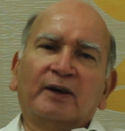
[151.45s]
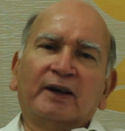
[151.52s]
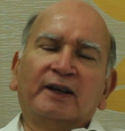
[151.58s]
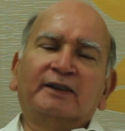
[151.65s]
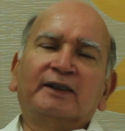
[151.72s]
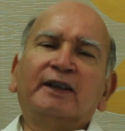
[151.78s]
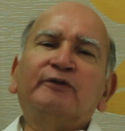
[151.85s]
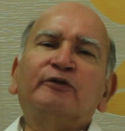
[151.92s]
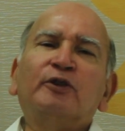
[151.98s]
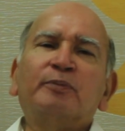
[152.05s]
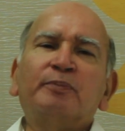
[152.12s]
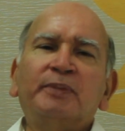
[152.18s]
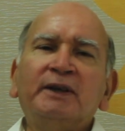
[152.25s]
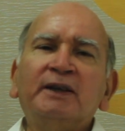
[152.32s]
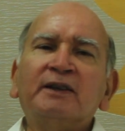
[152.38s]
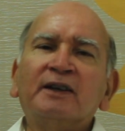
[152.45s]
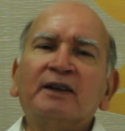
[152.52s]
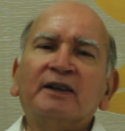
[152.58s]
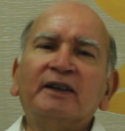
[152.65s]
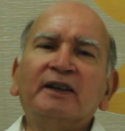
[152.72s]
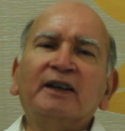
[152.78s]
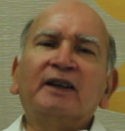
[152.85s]
and therefore peer
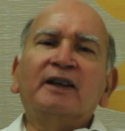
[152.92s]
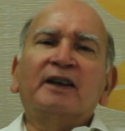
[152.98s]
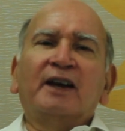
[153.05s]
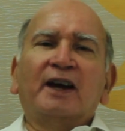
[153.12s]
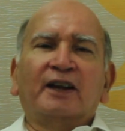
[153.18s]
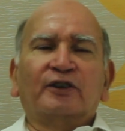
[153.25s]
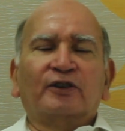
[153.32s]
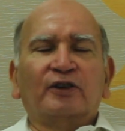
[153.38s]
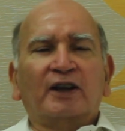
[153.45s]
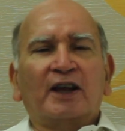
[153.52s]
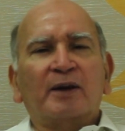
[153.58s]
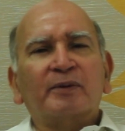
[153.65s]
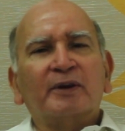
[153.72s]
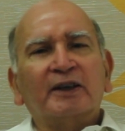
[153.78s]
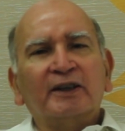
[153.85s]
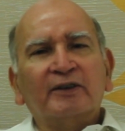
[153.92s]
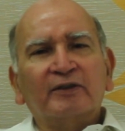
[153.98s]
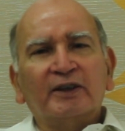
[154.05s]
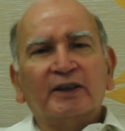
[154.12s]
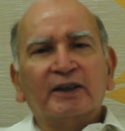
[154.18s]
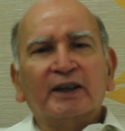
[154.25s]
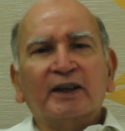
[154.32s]
learning and collaborative
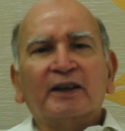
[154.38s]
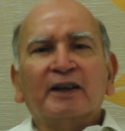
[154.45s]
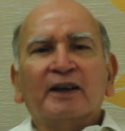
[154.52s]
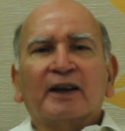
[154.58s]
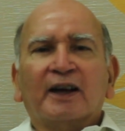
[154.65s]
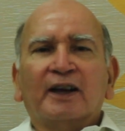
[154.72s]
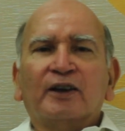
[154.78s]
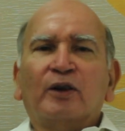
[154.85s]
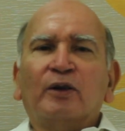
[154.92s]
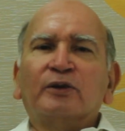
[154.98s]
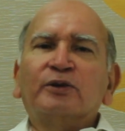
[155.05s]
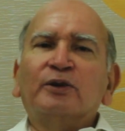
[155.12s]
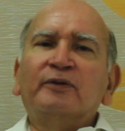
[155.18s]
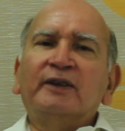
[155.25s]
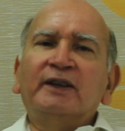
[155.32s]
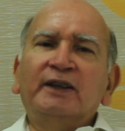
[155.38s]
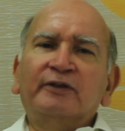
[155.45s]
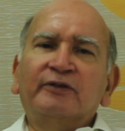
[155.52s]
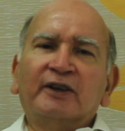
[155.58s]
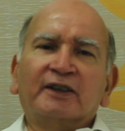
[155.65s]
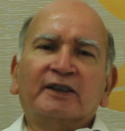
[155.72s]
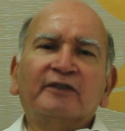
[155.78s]
learning can also very
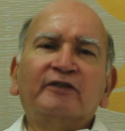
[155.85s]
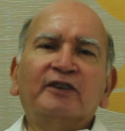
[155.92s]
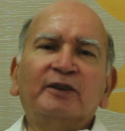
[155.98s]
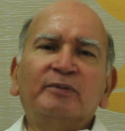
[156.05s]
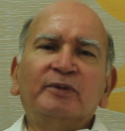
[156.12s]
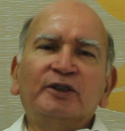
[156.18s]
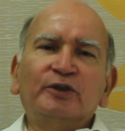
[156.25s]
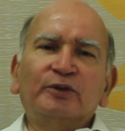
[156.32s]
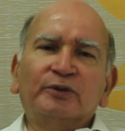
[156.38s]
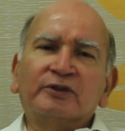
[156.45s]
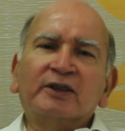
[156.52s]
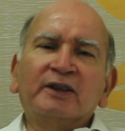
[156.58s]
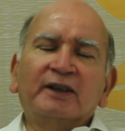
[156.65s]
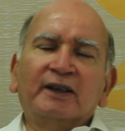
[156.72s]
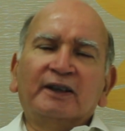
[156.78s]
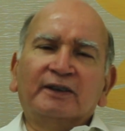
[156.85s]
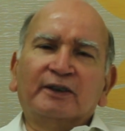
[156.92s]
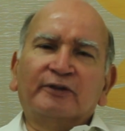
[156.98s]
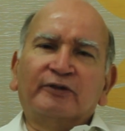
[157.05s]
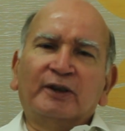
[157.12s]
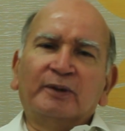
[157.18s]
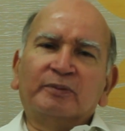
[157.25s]
effectively be used in the
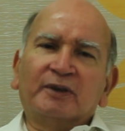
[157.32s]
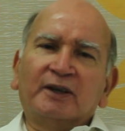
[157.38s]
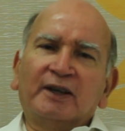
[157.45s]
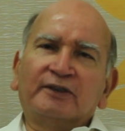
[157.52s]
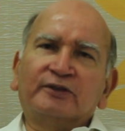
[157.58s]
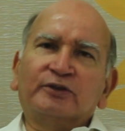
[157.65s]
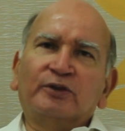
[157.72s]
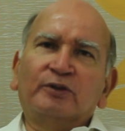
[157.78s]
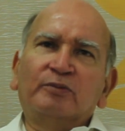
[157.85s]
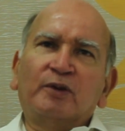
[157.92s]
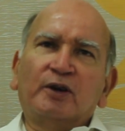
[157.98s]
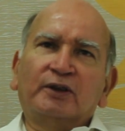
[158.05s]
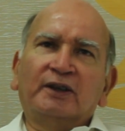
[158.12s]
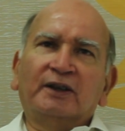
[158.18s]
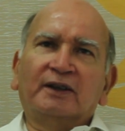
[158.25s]
flipped classroom model.